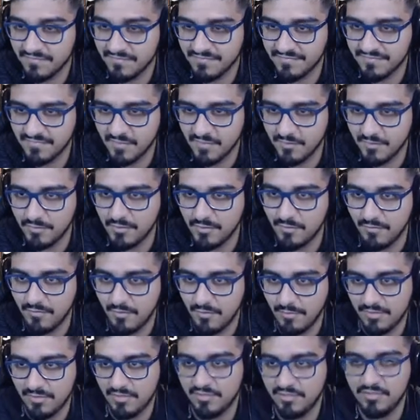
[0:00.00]
You didn't even let
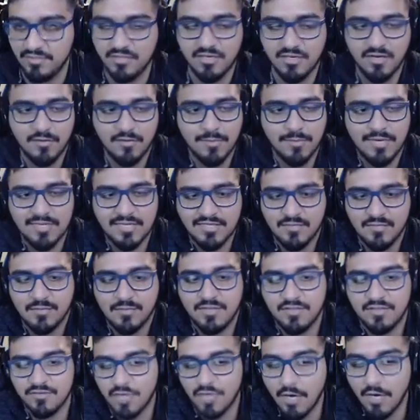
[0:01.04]
me talk you. didn't let me, like, see what's
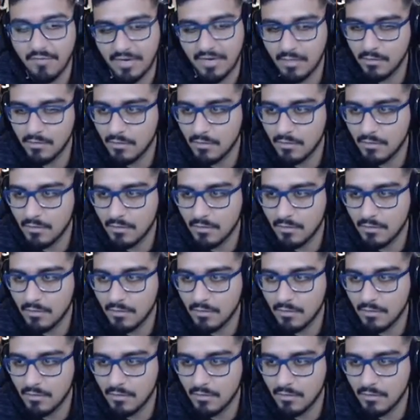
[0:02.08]
on the trophy.